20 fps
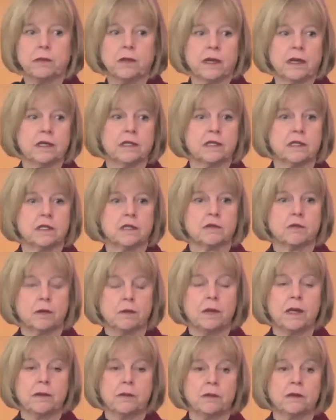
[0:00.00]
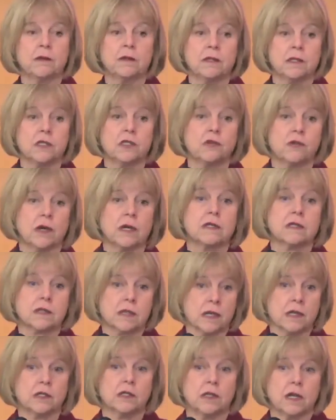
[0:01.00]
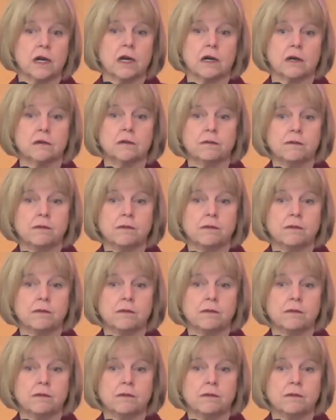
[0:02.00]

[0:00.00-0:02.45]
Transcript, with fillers: places where people in stress can go.